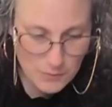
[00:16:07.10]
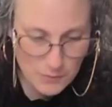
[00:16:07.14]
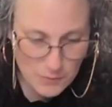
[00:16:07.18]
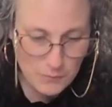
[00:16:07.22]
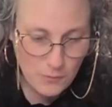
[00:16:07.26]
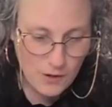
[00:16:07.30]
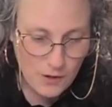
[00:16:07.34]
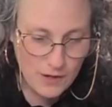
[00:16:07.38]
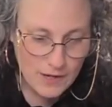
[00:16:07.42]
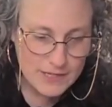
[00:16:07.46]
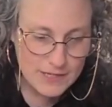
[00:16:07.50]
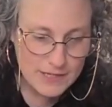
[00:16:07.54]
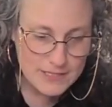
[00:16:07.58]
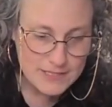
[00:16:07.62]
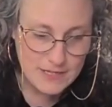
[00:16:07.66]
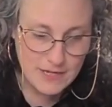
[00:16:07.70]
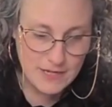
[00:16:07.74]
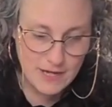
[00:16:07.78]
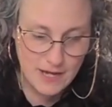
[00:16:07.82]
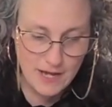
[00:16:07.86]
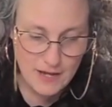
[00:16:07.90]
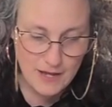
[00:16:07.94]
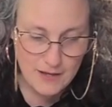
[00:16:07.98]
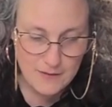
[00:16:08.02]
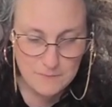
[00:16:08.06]
We
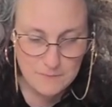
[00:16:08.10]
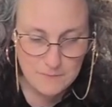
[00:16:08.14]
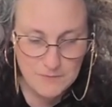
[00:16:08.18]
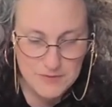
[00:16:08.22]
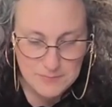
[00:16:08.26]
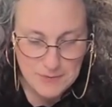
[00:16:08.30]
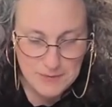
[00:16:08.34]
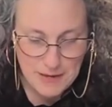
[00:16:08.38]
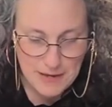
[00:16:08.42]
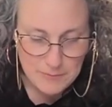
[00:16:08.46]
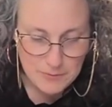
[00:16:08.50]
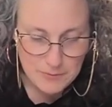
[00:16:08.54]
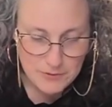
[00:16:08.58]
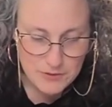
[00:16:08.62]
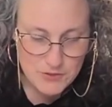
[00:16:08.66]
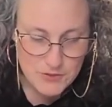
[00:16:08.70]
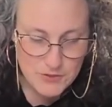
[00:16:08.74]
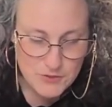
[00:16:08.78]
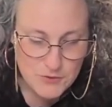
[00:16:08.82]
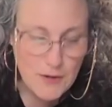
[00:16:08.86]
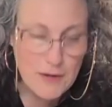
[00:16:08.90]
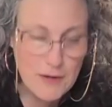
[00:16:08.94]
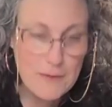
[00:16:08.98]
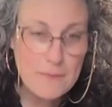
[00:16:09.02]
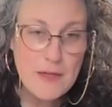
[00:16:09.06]
want to be able to
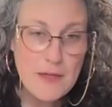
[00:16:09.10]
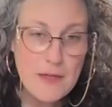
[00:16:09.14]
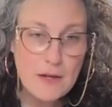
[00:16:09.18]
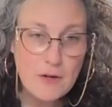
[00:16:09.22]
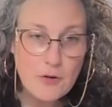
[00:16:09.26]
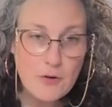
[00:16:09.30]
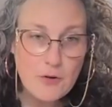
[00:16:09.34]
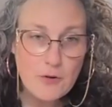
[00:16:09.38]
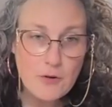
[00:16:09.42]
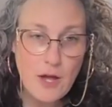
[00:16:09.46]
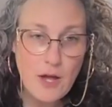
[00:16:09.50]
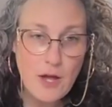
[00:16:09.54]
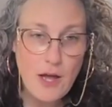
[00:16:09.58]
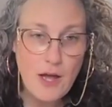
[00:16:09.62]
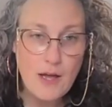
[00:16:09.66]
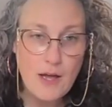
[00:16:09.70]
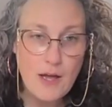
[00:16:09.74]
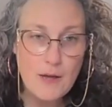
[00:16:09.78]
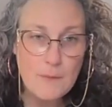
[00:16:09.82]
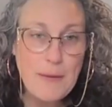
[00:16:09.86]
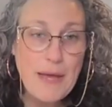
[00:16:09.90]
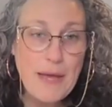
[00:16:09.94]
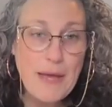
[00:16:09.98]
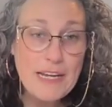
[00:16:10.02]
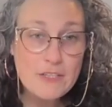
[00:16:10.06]
scrape
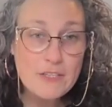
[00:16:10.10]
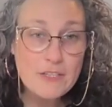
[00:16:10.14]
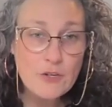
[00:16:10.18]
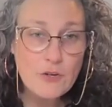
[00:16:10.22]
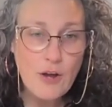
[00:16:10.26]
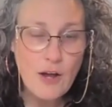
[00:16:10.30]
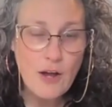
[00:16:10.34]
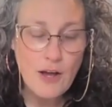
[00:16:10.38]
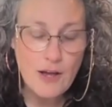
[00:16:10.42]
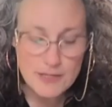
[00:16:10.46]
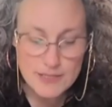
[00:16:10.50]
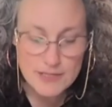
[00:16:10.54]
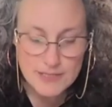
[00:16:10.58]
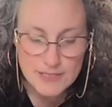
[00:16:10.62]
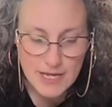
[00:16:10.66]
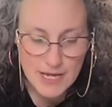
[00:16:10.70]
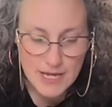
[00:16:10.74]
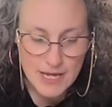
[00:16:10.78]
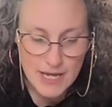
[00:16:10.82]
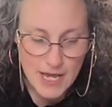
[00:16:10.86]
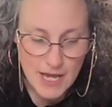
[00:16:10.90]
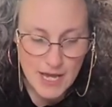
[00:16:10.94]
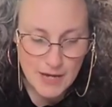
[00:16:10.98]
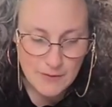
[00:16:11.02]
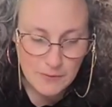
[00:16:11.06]
that paint across,
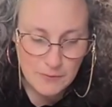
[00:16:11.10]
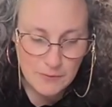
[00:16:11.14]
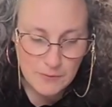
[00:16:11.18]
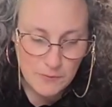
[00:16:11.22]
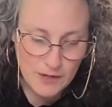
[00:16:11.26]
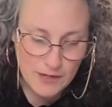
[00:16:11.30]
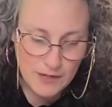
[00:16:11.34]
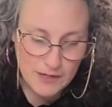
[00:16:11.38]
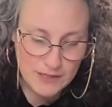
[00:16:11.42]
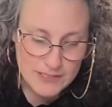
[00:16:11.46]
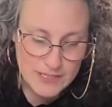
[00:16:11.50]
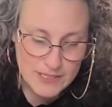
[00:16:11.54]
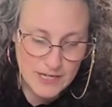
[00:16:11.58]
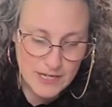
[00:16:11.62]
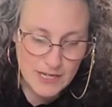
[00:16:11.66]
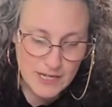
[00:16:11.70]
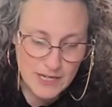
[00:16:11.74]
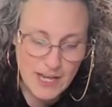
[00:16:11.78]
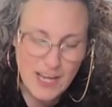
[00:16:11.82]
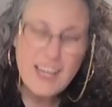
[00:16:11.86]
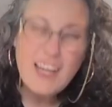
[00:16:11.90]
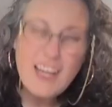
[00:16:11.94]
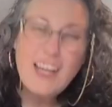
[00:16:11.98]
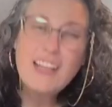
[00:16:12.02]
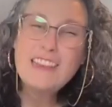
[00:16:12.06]
and we want
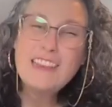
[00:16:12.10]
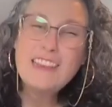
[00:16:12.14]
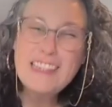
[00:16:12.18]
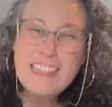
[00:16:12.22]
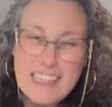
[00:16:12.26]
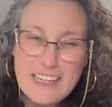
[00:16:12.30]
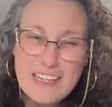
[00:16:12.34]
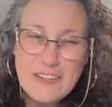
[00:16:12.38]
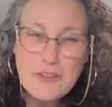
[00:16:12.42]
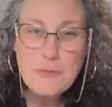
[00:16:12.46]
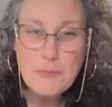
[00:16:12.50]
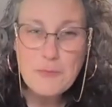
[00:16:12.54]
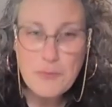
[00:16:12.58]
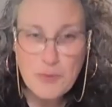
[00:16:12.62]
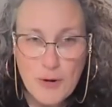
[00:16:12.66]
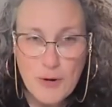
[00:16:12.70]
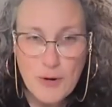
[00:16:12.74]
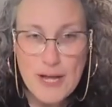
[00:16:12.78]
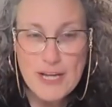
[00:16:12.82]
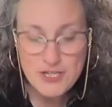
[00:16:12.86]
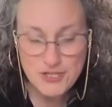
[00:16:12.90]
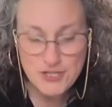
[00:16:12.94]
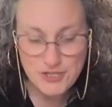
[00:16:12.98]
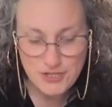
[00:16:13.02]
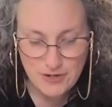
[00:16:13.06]
a little
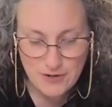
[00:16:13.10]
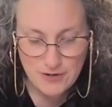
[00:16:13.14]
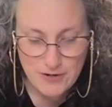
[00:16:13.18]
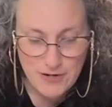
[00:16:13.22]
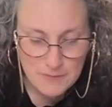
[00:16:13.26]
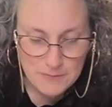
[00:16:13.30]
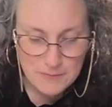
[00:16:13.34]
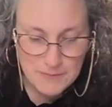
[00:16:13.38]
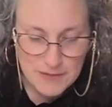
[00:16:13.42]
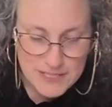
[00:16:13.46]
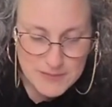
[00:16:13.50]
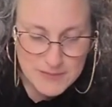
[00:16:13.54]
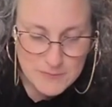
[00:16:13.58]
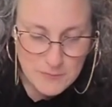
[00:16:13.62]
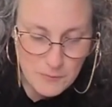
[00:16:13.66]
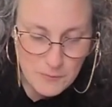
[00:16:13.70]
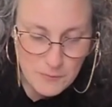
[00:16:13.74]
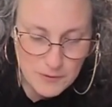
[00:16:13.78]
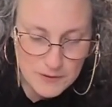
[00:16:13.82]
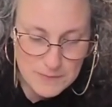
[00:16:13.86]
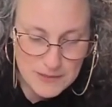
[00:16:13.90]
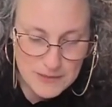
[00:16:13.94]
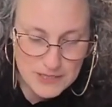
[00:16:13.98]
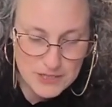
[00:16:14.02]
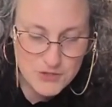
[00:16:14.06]
pressure because we
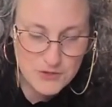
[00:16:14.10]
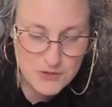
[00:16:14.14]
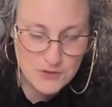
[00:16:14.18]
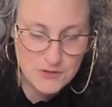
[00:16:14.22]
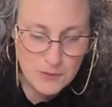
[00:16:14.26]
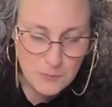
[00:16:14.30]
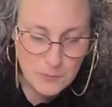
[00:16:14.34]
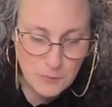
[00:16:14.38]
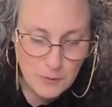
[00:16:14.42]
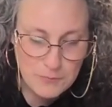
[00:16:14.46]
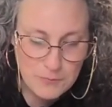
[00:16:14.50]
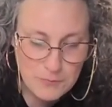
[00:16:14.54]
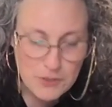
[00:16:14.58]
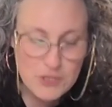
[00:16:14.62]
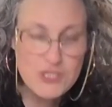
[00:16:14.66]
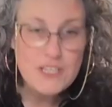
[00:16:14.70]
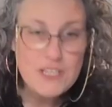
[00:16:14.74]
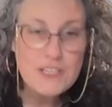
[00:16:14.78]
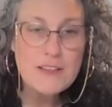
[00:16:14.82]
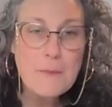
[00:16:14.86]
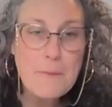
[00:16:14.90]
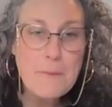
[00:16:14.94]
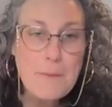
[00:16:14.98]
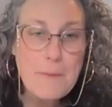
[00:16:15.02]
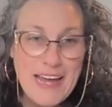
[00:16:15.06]
want to make sure that we're
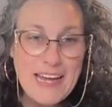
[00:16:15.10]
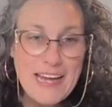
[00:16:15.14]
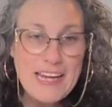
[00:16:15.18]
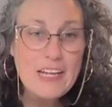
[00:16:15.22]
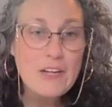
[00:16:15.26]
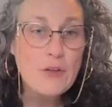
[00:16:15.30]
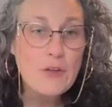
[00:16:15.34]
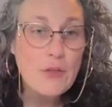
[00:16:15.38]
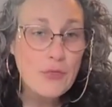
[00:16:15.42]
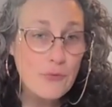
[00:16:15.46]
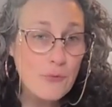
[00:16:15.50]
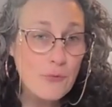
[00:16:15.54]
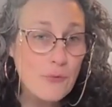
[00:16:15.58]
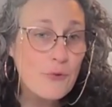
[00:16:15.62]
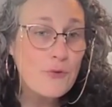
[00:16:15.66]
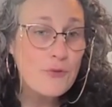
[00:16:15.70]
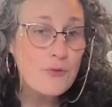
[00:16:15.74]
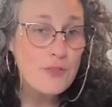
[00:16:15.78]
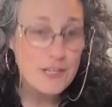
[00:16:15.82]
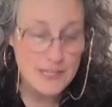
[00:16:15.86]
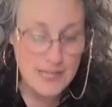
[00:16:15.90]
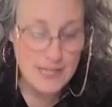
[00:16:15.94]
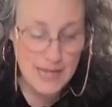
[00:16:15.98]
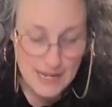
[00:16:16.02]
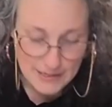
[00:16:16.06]
pushing the paint
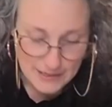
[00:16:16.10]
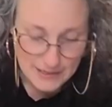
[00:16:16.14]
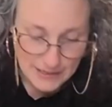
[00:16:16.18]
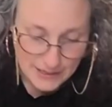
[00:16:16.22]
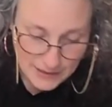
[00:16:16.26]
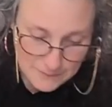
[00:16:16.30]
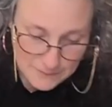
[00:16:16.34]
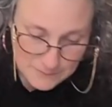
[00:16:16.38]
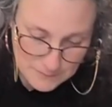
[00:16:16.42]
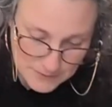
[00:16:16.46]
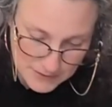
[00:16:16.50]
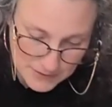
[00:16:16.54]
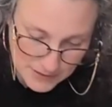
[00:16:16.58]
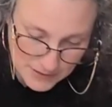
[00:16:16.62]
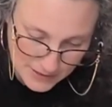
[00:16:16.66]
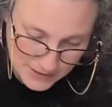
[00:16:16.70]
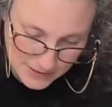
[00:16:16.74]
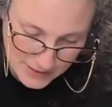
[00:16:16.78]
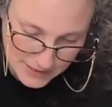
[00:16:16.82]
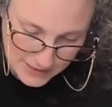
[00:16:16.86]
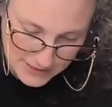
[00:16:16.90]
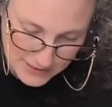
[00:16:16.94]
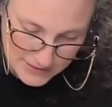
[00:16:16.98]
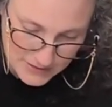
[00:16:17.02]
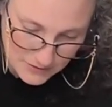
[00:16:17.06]
through the netting.
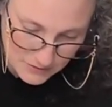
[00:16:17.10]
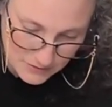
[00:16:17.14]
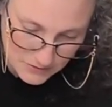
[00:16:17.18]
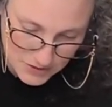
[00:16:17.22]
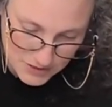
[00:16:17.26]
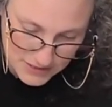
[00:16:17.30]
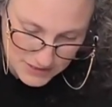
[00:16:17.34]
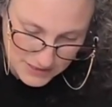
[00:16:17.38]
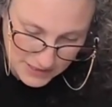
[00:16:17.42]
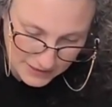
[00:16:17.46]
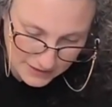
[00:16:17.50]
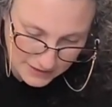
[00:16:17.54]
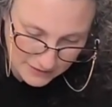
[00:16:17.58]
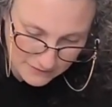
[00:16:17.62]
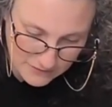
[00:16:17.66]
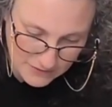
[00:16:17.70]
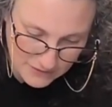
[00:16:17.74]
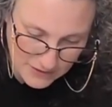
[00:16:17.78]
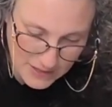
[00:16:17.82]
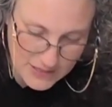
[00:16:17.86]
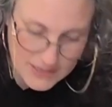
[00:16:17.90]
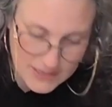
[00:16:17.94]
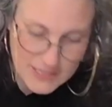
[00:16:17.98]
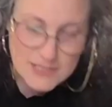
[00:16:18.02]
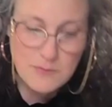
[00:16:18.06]
And so just kind
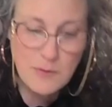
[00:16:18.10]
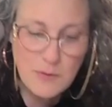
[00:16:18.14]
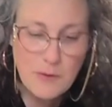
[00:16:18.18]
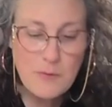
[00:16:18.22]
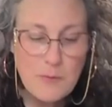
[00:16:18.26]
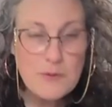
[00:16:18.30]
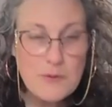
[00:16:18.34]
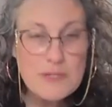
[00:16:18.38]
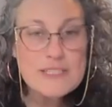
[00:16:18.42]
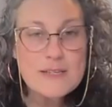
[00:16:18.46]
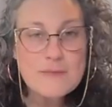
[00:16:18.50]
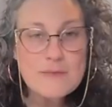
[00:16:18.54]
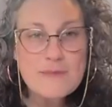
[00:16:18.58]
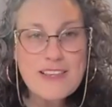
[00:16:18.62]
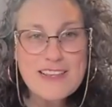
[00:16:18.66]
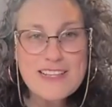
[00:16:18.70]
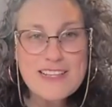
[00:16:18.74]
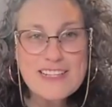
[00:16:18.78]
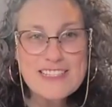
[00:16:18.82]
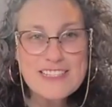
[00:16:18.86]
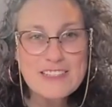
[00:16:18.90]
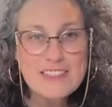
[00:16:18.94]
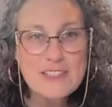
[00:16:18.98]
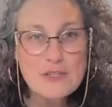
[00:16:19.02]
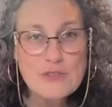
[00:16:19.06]
of, that's why we want
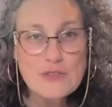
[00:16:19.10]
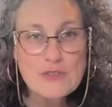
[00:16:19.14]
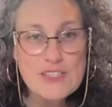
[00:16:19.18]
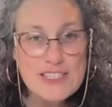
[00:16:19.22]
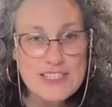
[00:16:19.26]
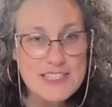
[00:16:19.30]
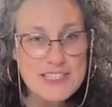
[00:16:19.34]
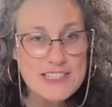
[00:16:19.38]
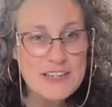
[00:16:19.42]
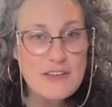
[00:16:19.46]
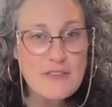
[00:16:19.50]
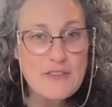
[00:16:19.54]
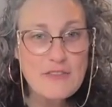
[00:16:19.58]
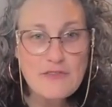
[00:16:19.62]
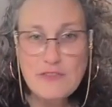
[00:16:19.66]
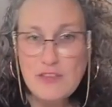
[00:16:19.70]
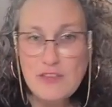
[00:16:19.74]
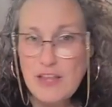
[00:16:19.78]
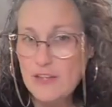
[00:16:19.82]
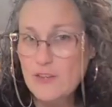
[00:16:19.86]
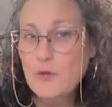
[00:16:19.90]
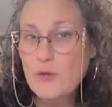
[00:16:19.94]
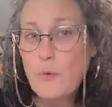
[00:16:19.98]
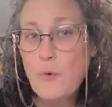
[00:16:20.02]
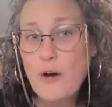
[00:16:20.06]
something that's a little stiff,
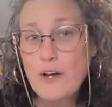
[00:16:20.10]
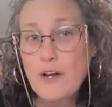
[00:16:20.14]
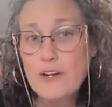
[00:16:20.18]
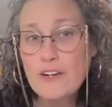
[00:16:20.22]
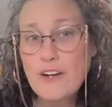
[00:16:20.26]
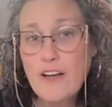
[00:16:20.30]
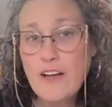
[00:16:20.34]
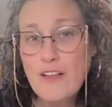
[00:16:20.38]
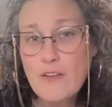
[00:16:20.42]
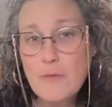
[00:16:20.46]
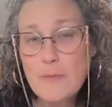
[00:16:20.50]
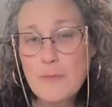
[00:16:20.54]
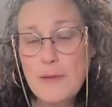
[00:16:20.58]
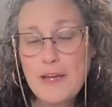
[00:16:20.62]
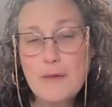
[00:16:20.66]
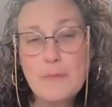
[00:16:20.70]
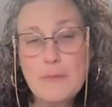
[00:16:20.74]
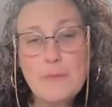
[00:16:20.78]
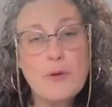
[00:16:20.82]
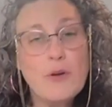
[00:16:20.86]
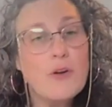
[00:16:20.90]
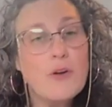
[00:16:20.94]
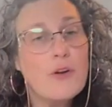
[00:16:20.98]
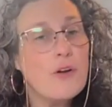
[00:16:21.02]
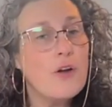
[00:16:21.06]
like the watercolor
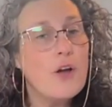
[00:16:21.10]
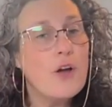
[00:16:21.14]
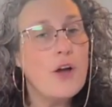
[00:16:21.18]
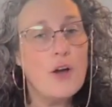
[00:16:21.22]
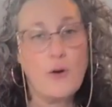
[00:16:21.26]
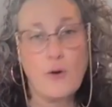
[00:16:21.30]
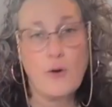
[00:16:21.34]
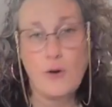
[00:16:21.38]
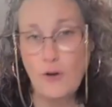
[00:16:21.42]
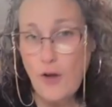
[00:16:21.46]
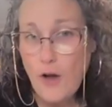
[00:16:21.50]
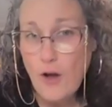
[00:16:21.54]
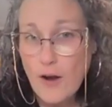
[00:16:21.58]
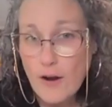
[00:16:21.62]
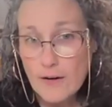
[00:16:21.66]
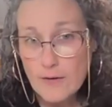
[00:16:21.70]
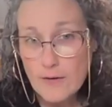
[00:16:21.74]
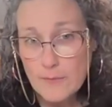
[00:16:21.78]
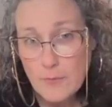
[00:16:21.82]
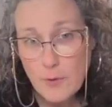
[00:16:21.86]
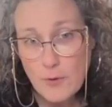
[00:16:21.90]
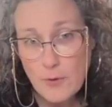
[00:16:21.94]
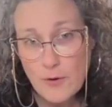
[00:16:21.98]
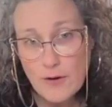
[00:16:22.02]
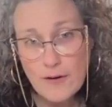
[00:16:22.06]
paper or
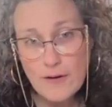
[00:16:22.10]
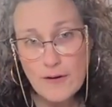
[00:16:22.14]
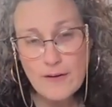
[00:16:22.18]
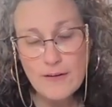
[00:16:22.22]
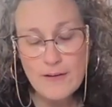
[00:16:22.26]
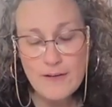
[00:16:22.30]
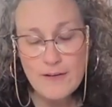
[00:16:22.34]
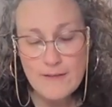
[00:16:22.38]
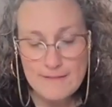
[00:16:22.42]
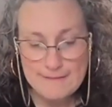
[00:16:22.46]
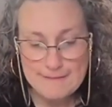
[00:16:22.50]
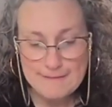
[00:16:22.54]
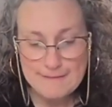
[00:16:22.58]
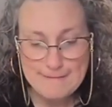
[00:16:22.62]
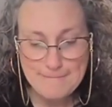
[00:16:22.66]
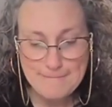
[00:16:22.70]
cardboard